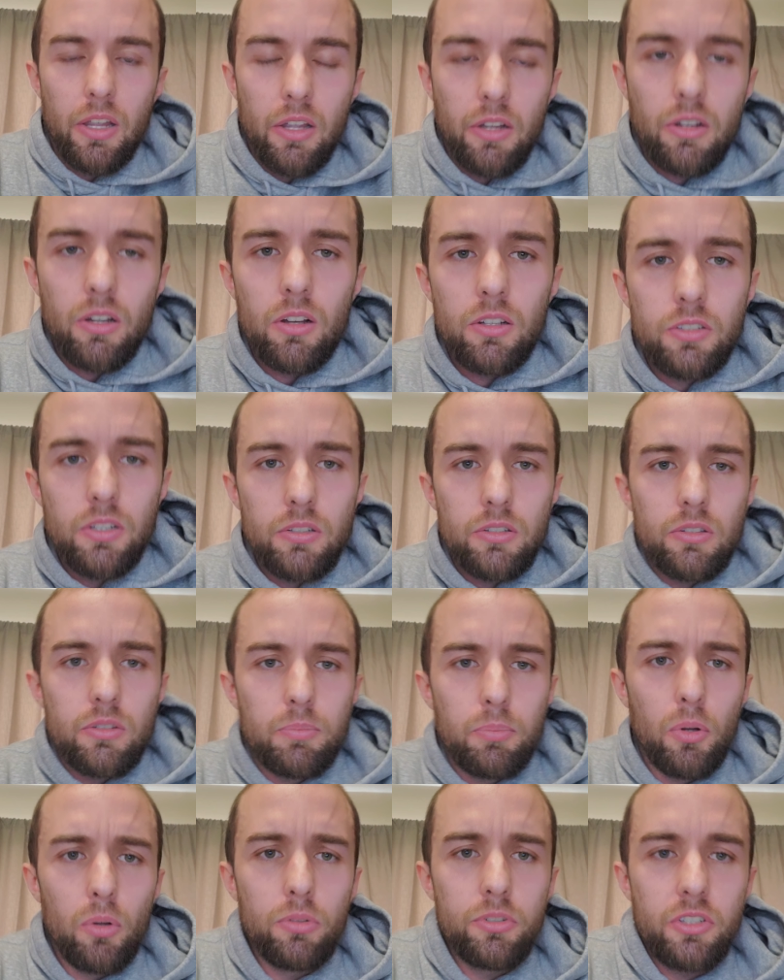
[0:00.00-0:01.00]
It causes the
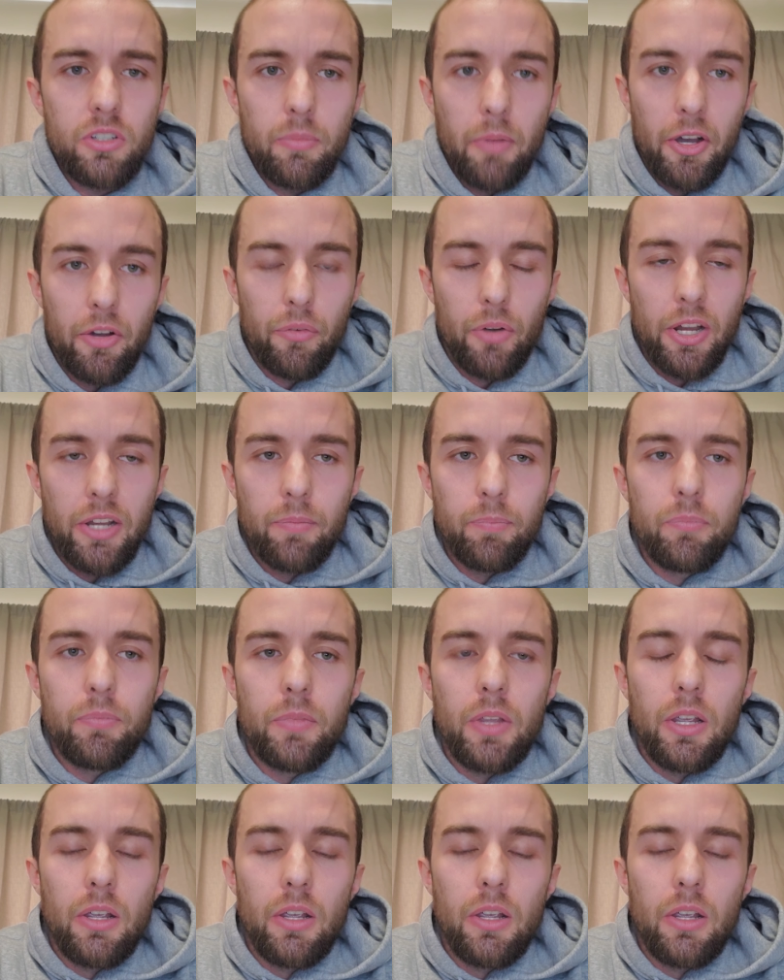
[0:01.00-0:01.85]
poles to melt, right?